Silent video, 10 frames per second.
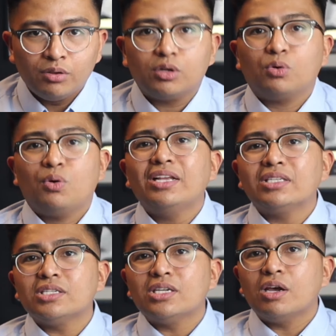The
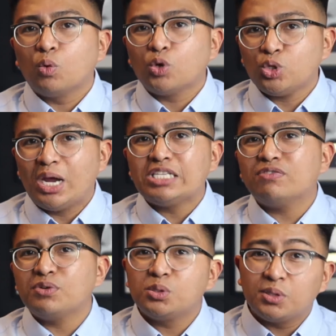credits were
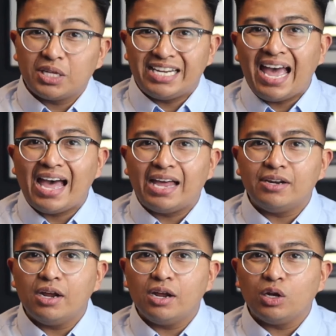transferred to the
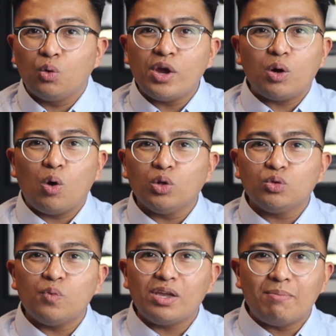dad going all the
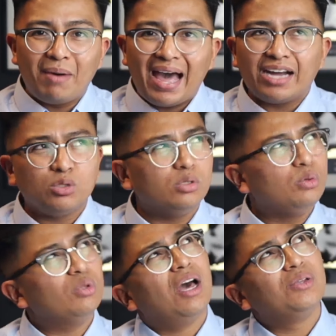way back to
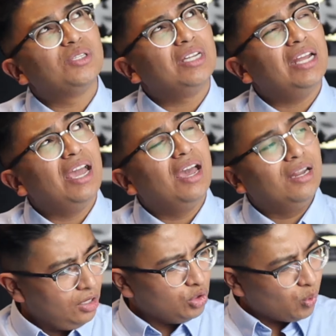
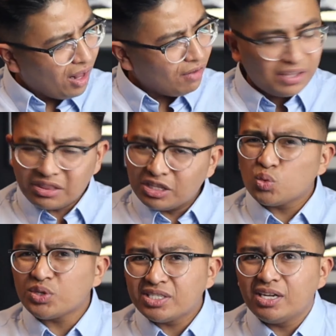2012 and this
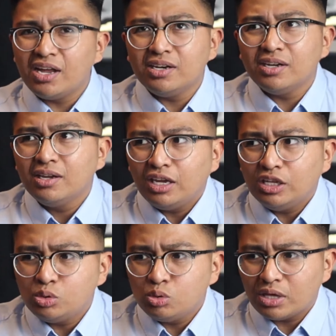was done
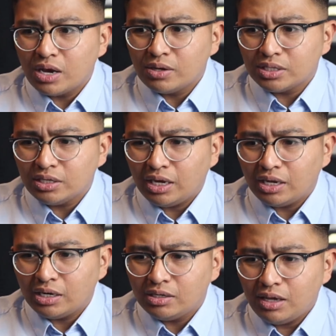in
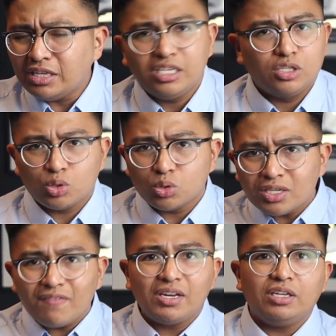2018 so
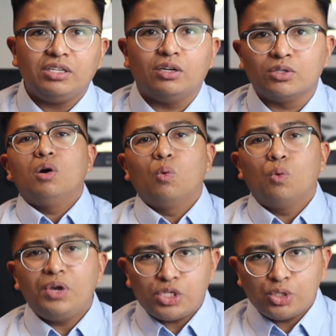seven eight years
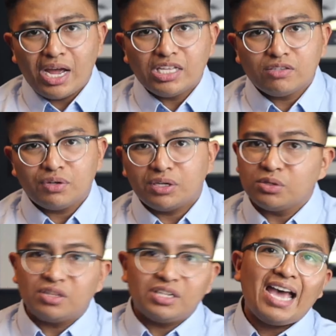we transferred it
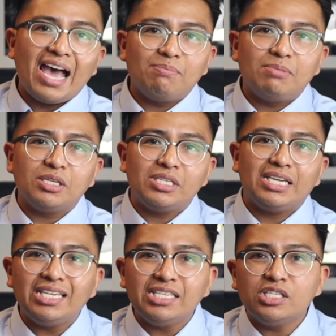to the dad because
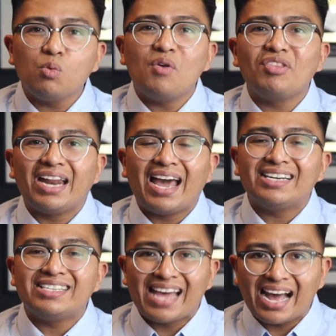he's the one that
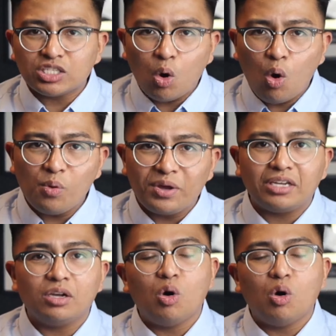had tax owing